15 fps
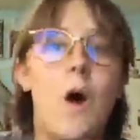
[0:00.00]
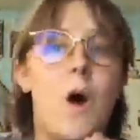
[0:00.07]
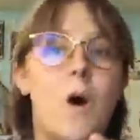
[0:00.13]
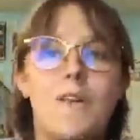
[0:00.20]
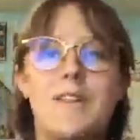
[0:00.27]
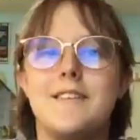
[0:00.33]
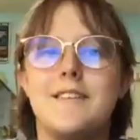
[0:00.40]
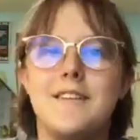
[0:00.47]

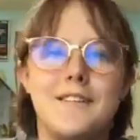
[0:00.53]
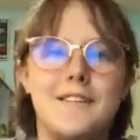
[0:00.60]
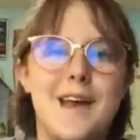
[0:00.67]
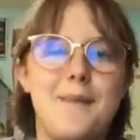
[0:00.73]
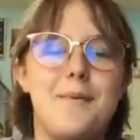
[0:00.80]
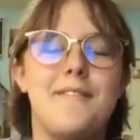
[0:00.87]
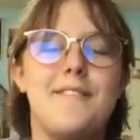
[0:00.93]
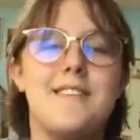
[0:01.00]
all this little
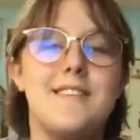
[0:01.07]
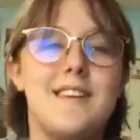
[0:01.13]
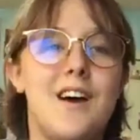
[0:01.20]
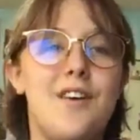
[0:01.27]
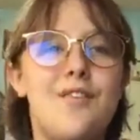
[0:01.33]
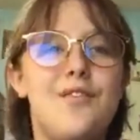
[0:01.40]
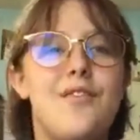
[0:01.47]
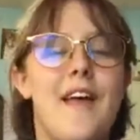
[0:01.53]
type of
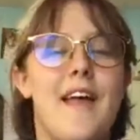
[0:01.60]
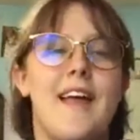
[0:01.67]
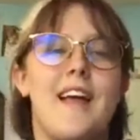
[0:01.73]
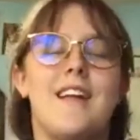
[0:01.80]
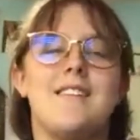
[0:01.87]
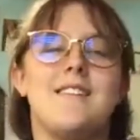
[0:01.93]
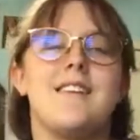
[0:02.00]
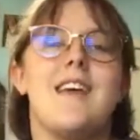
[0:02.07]
stuff,
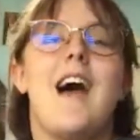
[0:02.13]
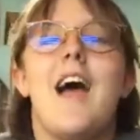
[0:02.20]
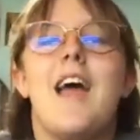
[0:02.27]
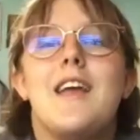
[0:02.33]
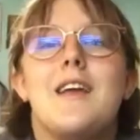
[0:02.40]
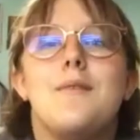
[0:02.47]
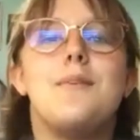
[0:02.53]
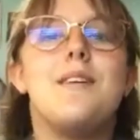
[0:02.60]
and
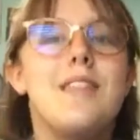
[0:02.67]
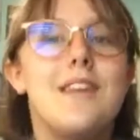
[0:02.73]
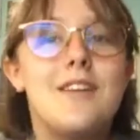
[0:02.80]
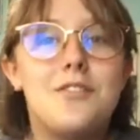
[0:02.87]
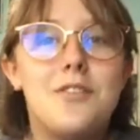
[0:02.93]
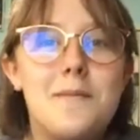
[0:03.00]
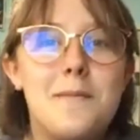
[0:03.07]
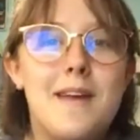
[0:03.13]
I really
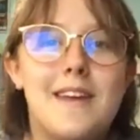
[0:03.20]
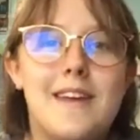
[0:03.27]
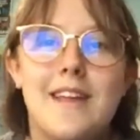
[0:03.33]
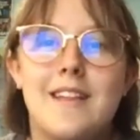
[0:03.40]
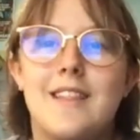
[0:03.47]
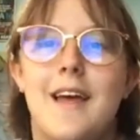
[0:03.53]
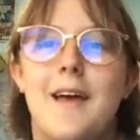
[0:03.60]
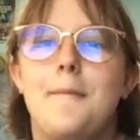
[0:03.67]
enjoy
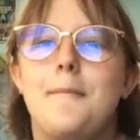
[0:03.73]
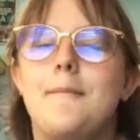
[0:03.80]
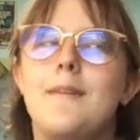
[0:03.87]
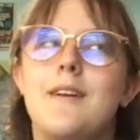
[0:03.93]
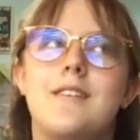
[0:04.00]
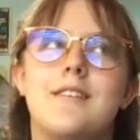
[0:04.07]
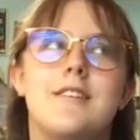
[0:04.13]
making them,